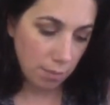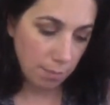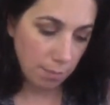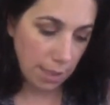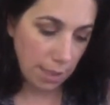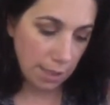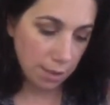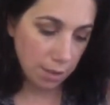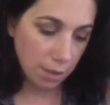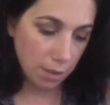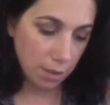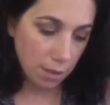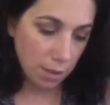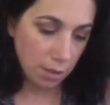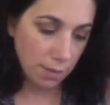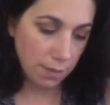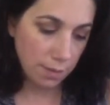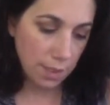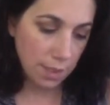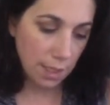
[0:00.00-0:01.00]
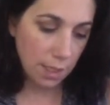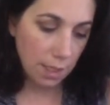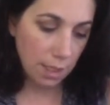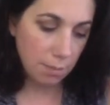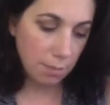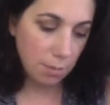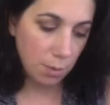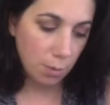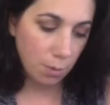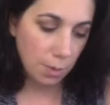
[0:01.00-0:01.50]
match the curved side
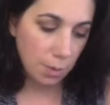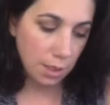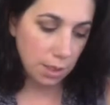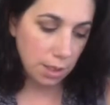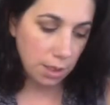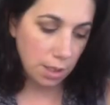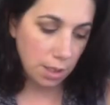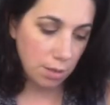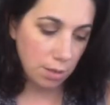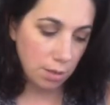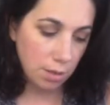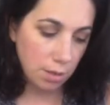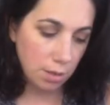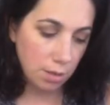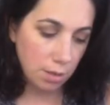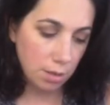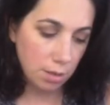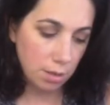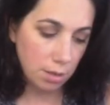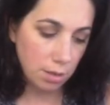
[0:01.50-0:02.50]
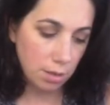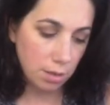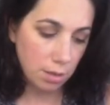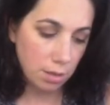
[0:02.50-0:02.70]
up with the cuticle.